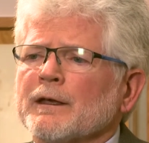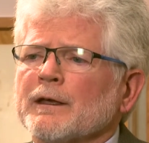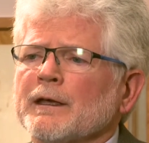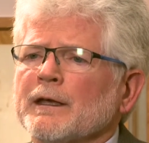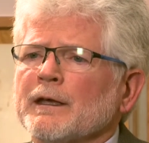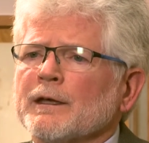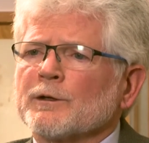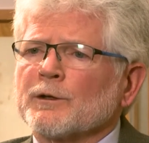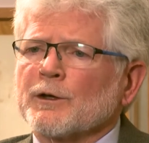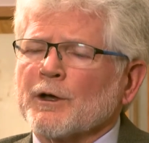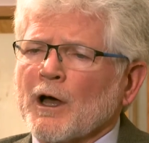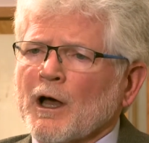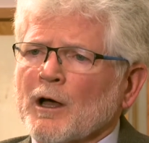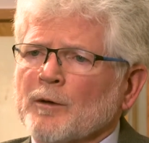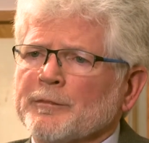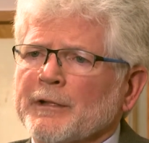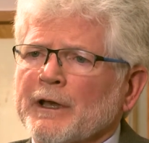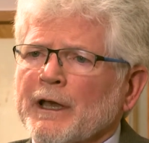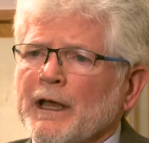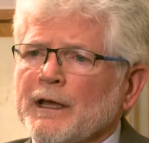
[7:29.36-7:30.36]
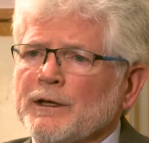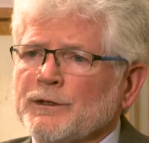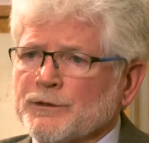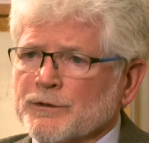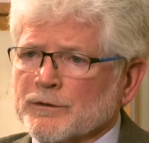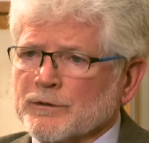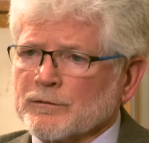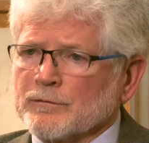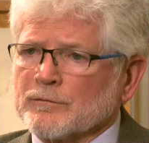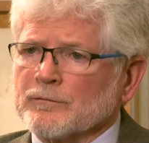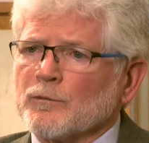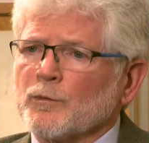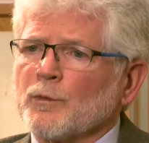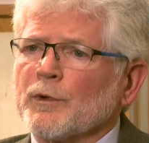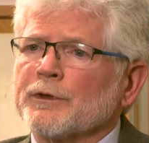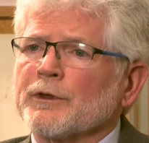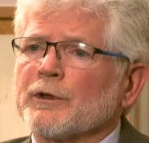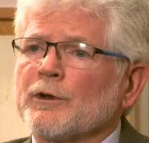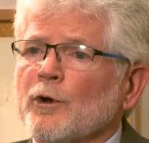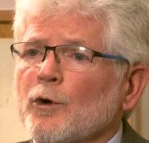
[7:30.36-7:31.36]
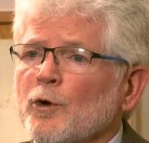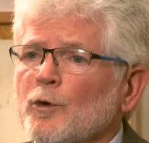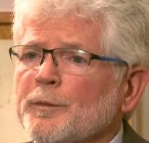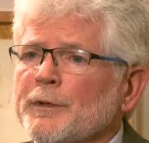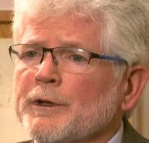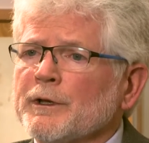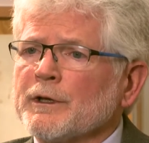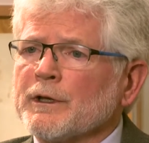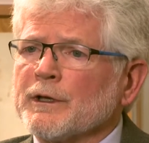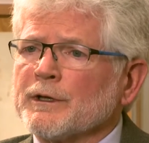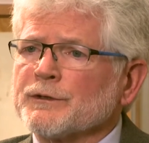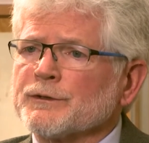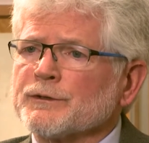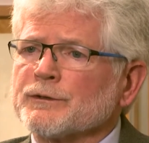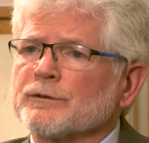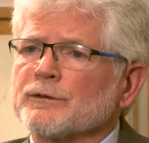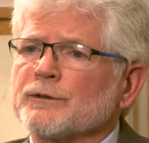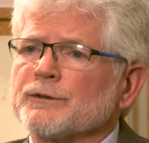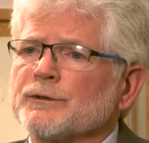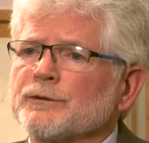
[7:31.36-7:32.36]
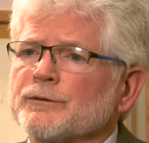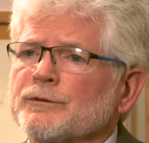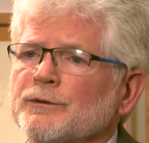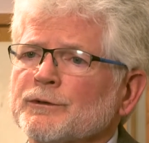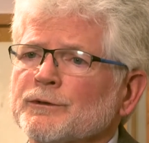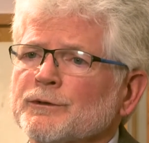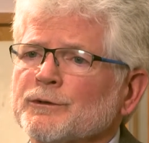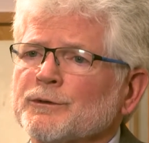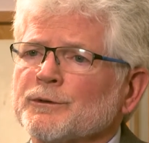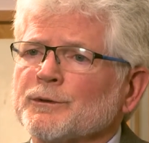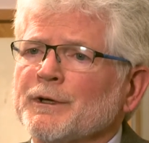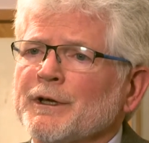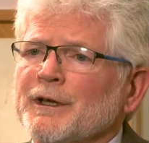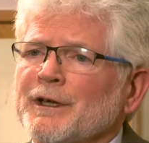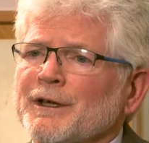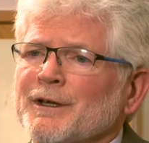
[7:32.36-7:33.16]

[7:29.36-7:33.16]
in combination with an openness to